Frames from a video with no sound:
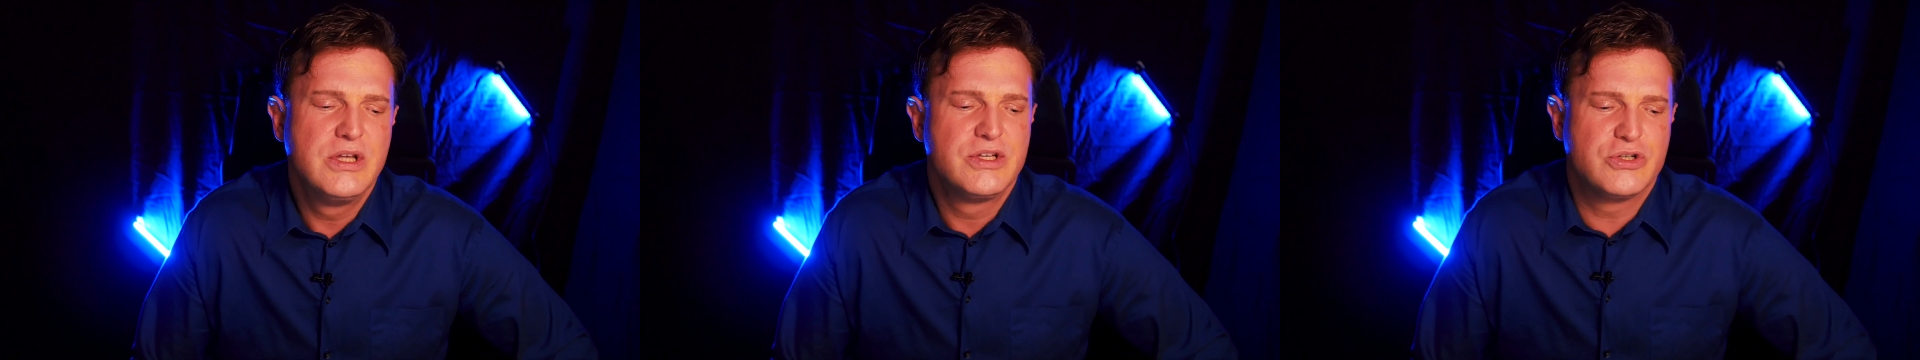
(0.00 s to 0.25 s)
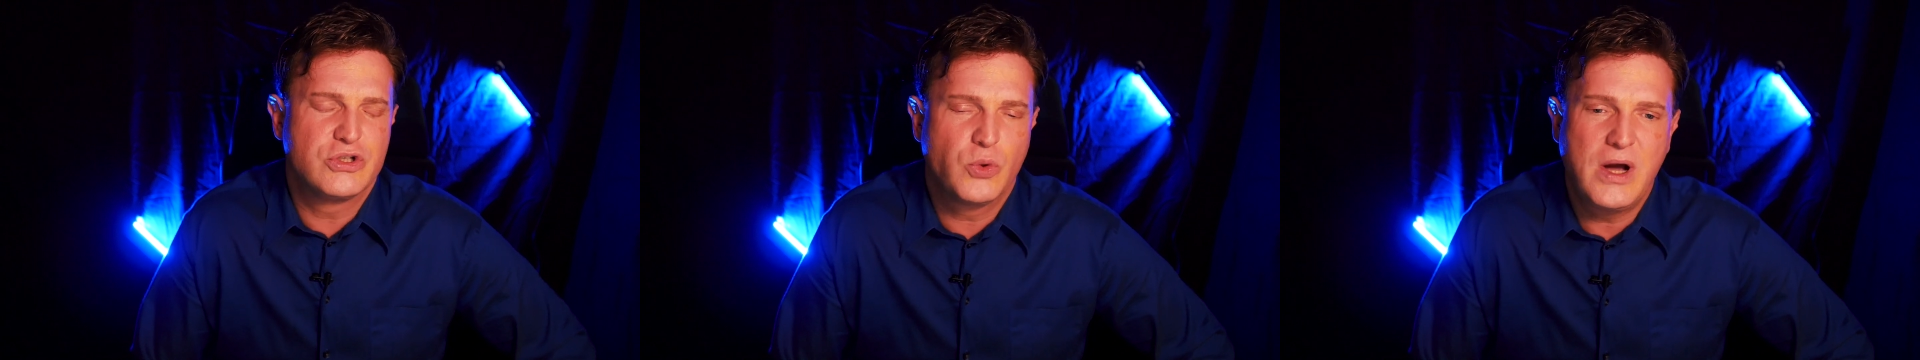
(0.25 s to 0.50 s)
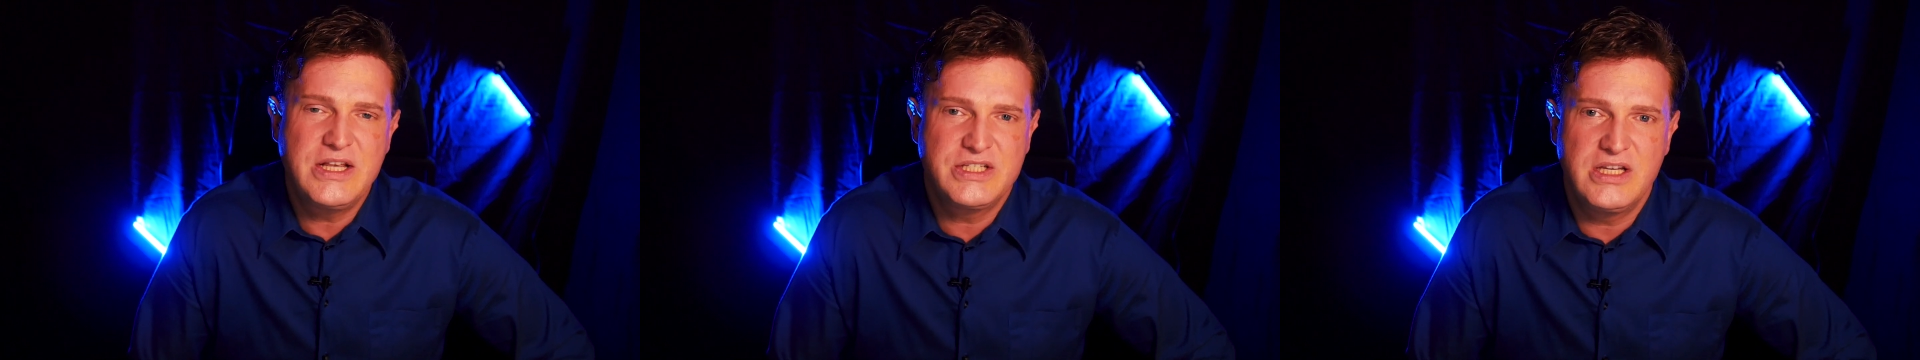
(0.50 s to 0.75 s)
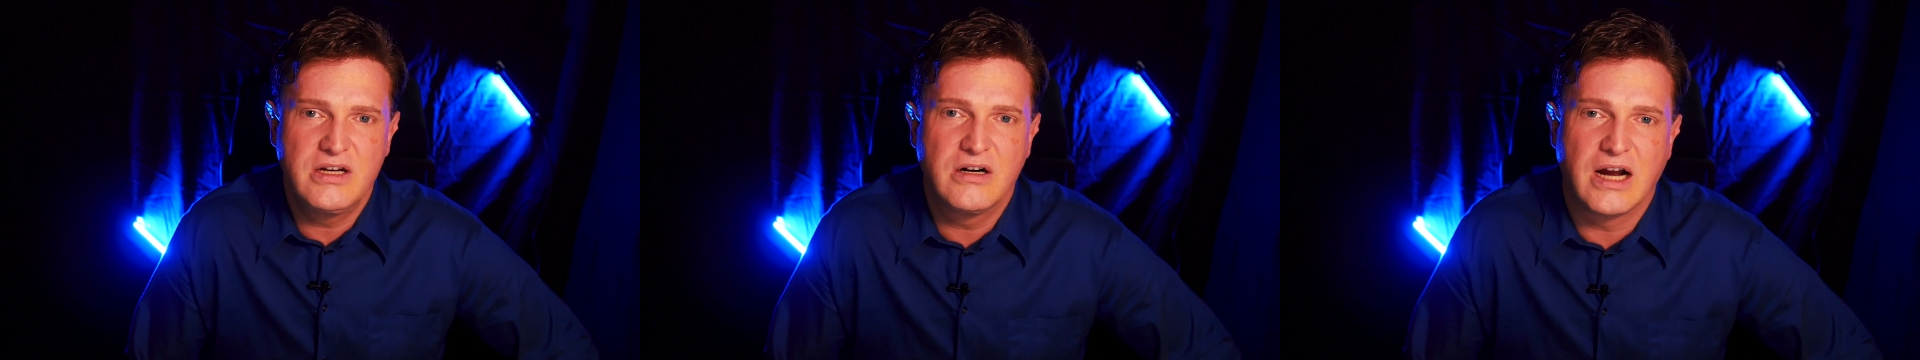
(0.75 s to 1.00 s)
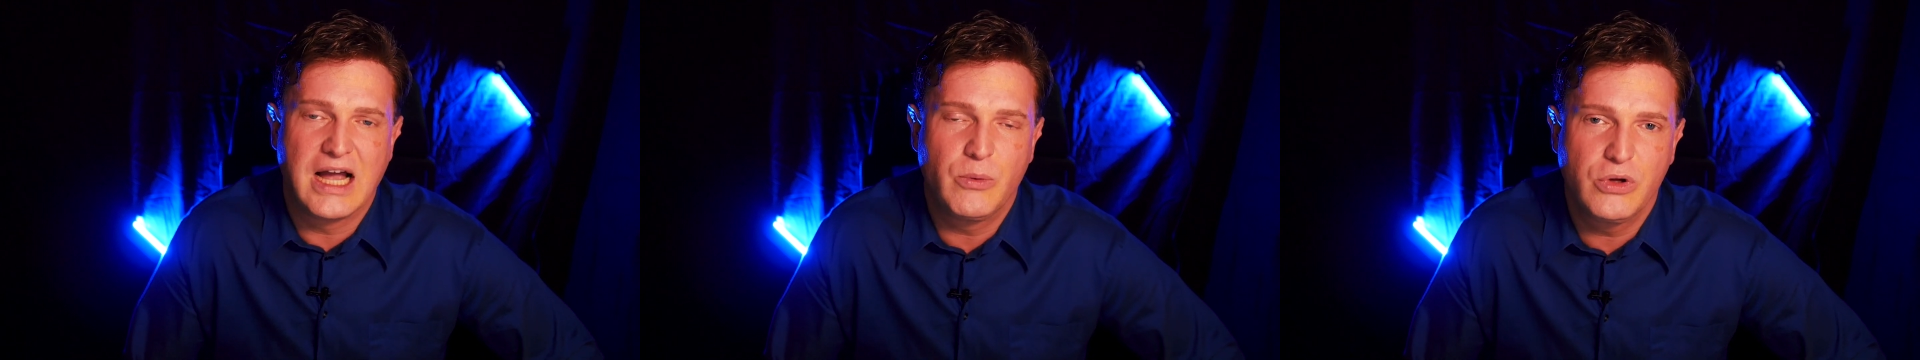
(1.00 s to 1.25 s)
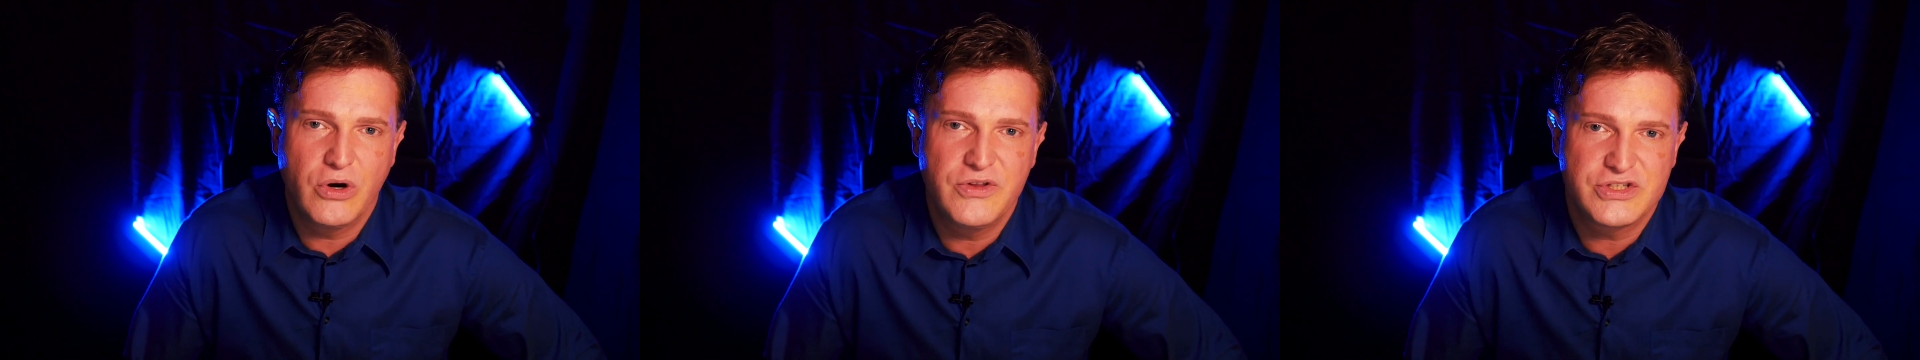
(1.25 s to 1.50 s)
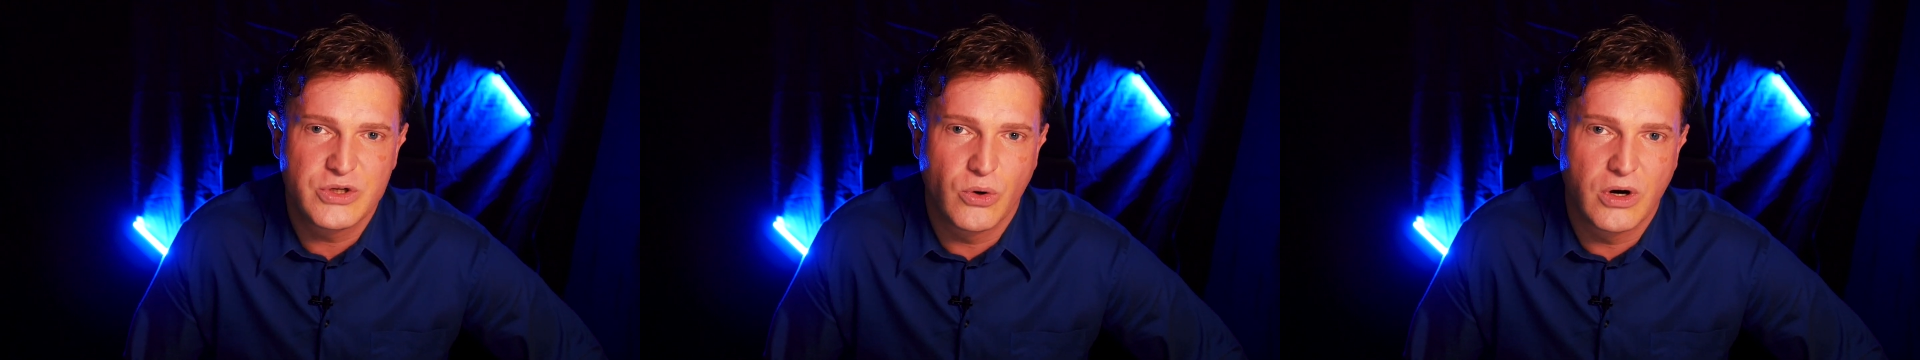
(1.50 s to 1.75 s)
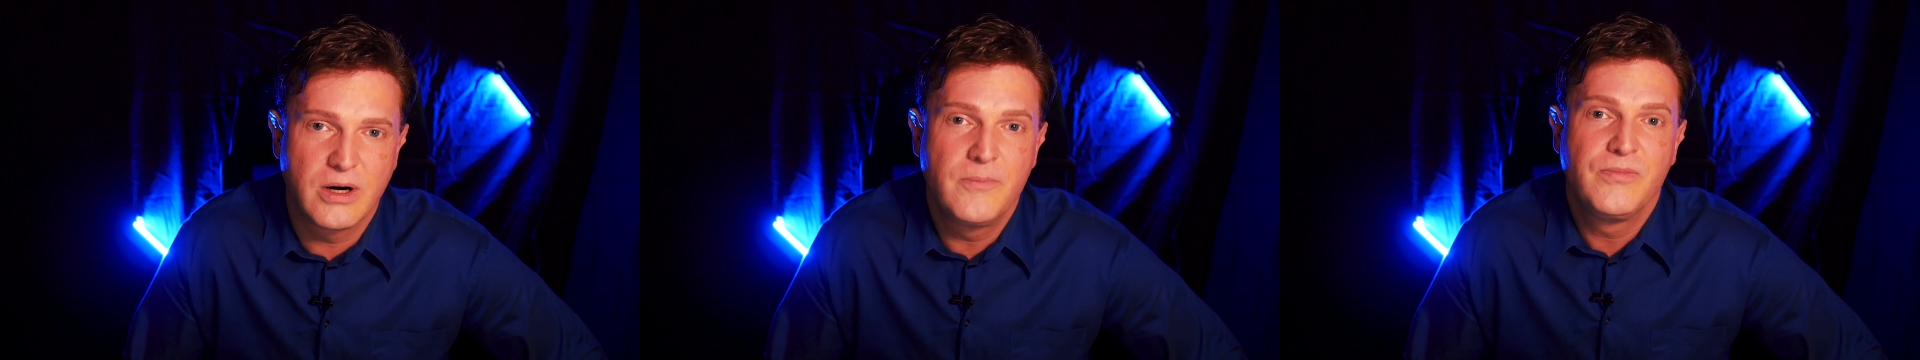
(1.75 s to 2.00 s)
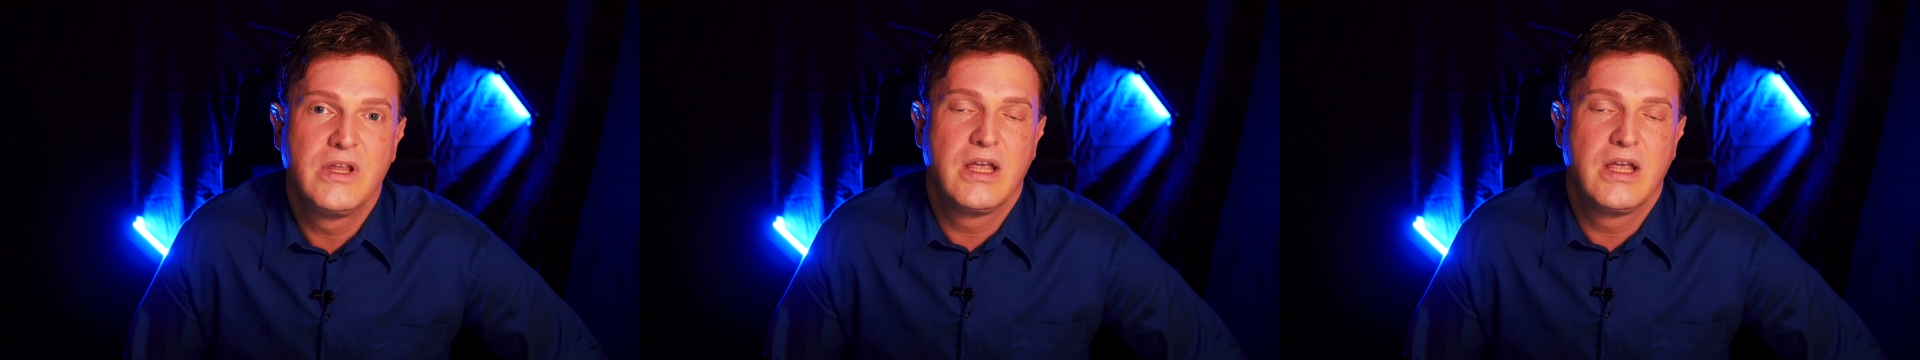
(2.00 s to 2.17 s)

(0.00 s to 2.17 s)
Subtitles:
So twice a year, I will go to the store